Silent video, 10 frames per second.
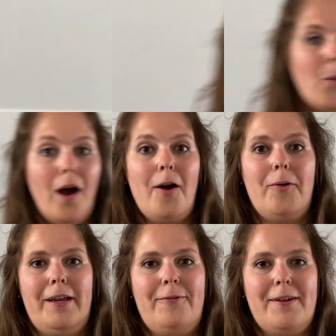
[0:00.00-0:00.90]
Wow,
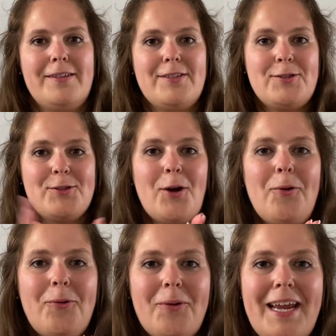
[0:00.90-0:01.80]
it feels so
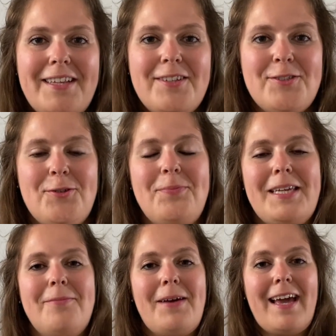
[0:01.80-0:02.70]
great to
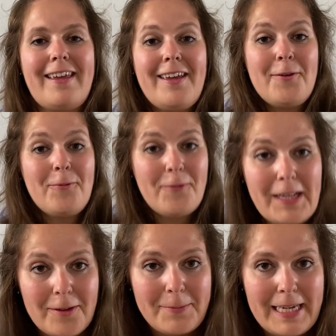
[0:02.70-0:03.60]
be back
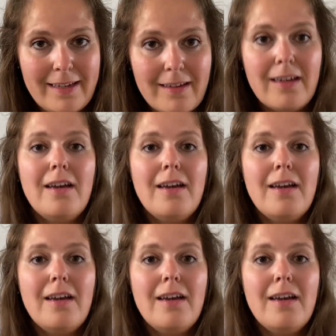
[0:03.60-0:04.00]
filming.